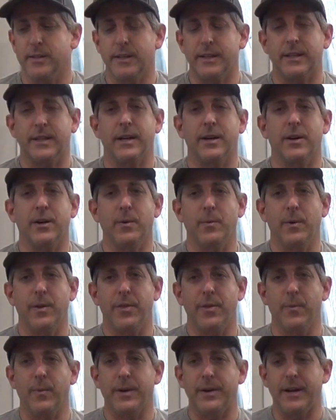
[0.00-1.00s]
like they are with
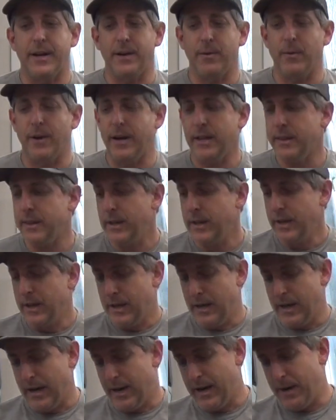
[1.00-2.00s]
the 1.9 rate.
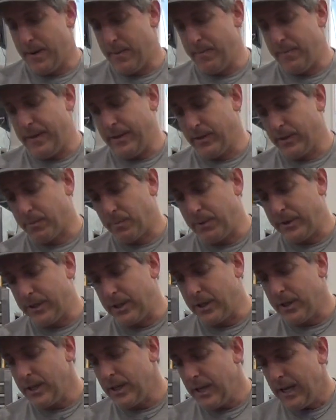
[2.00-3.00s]
They look pretty
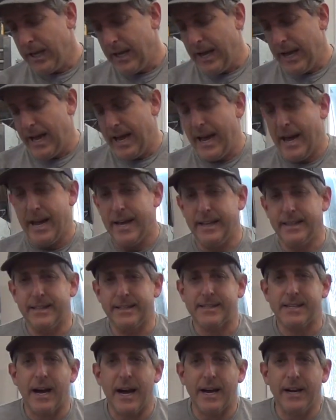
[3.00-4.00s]
good. And the
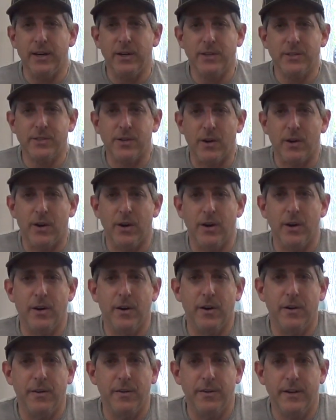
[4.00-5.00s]
tires
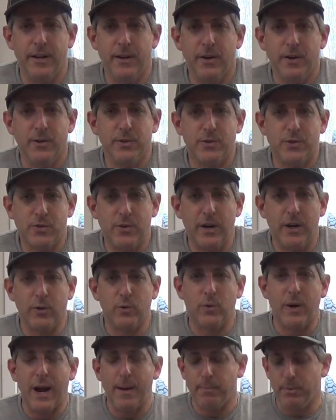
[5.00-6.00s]
are Nitto Trail
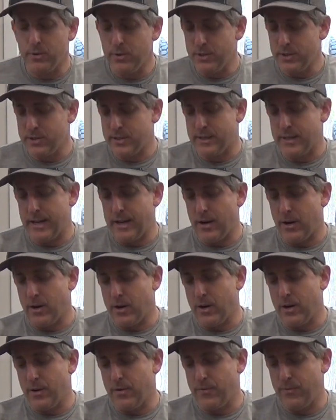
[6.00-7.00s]
Grapplers. They
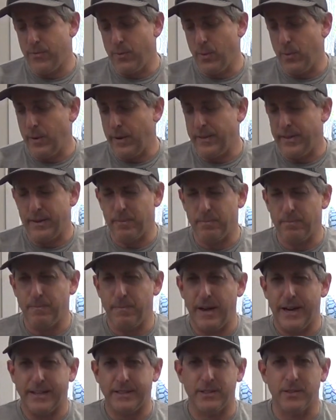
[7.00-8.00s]
are, I think
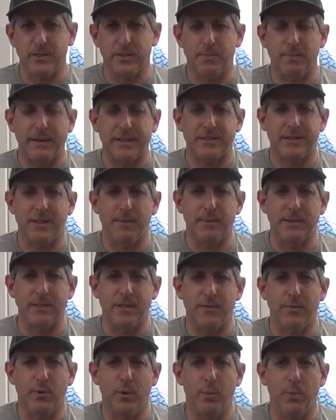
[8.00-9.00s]
Axial specs them as
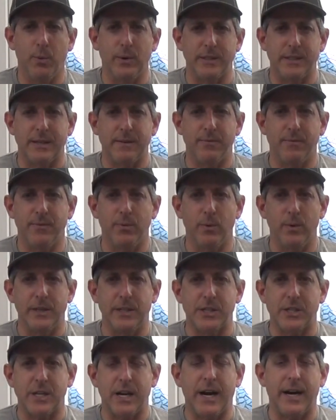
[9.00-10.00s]
a 4.74
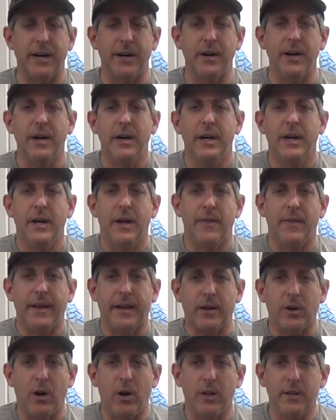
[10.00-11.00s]
inch tire. They
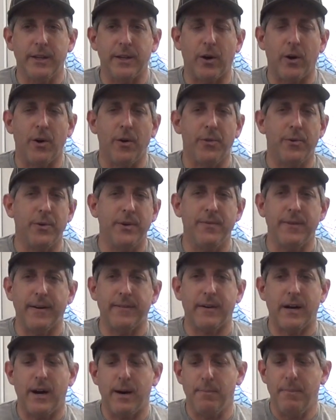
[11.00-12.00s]
call it
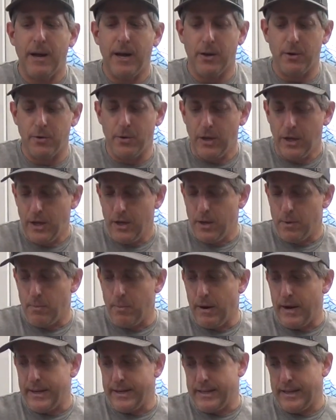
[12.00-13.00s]
R35 compound,
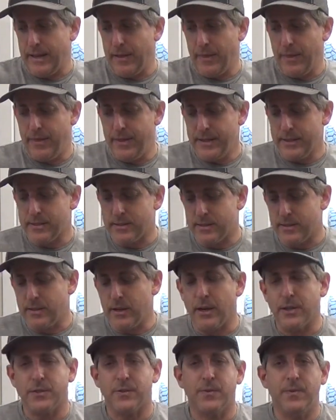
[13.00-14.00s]
but this
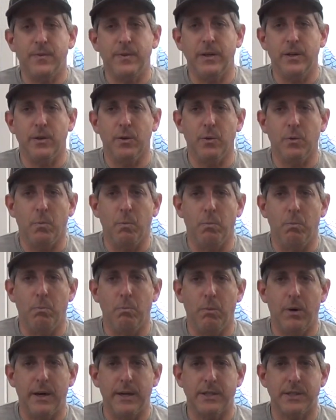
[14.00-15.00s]
does feel
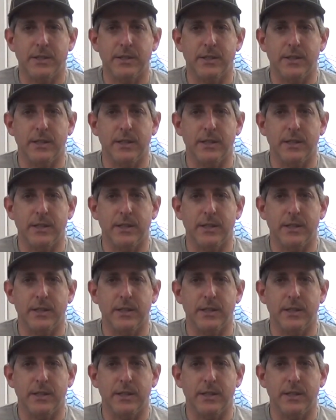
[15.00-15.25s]
much